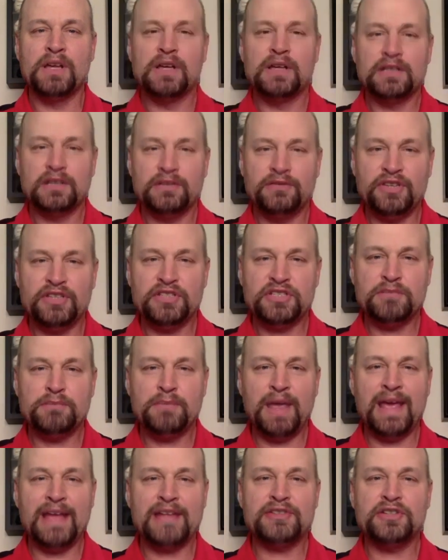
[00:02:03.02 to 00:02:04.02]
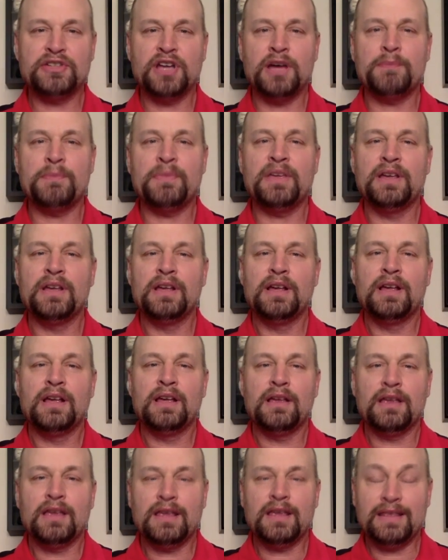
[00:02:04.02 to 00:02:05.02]
division matchup
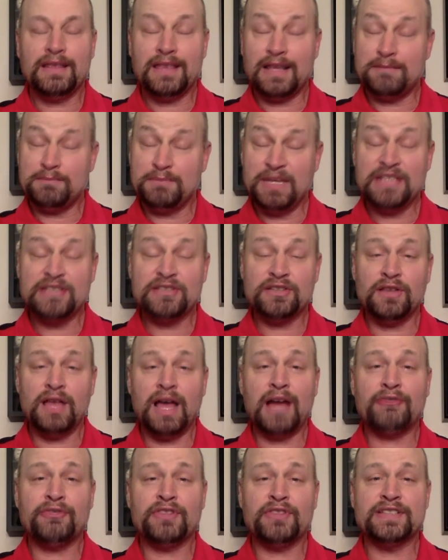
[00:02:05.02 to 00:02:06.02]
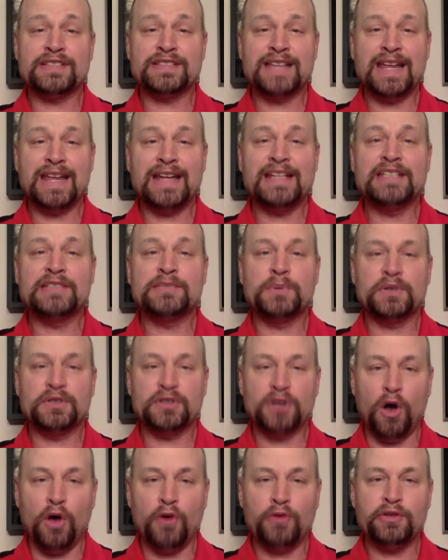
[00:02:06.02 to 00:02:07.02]
that means a lot for the standings, but it
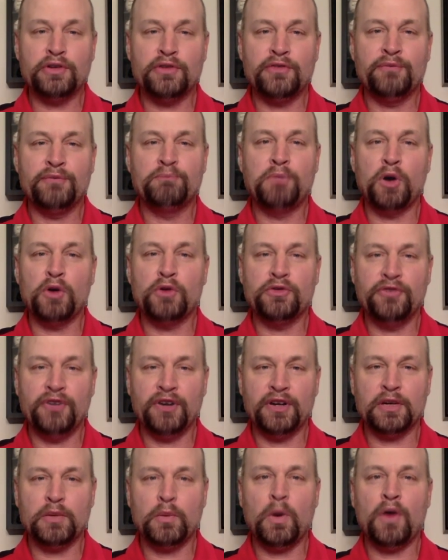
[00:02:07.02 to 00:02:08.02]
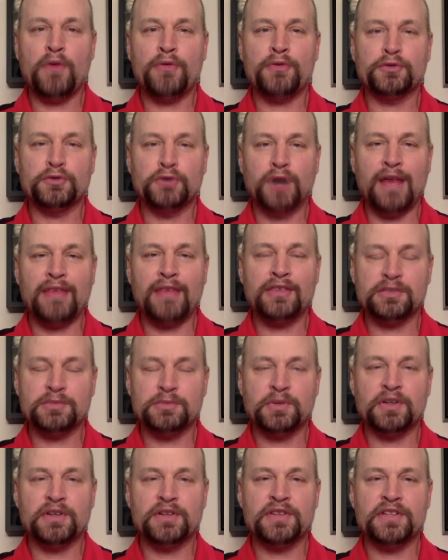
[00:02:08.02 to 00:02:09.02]
also bodes very well for
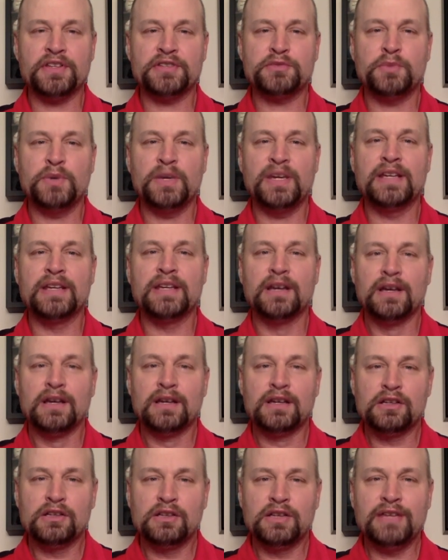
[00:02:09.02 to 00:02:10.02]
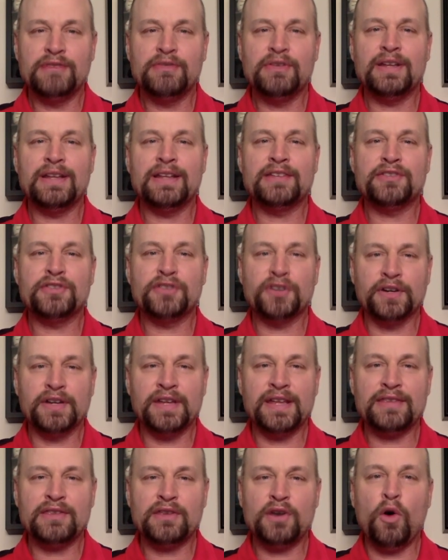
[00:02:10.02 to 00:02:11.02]
Roethlisberger this week. Cleveland is
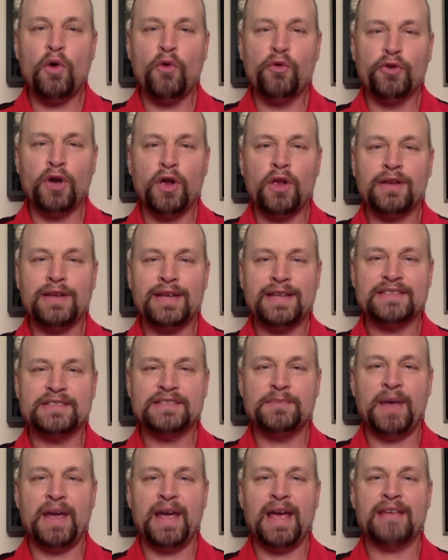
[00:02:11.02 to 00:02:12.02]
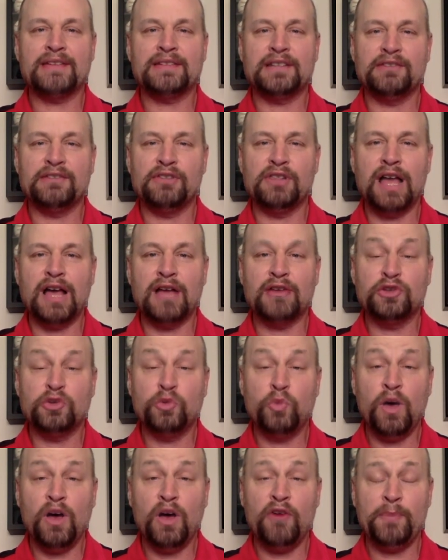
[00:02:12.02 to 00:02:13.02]
30th overall against the pass and have allowed
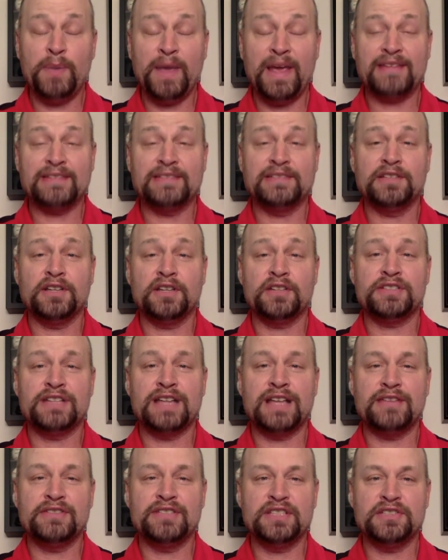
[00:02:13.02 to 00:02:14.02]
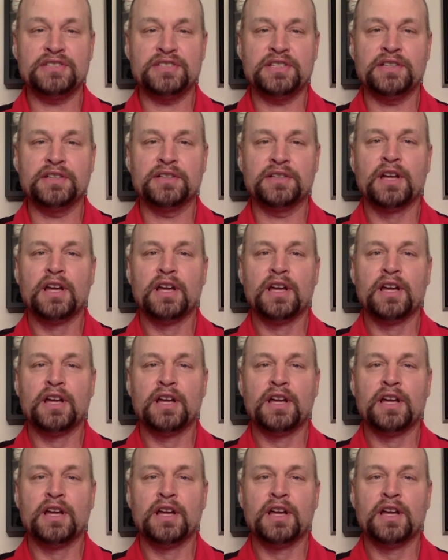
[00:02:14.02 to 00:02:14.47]
12 passing touchdowns this year.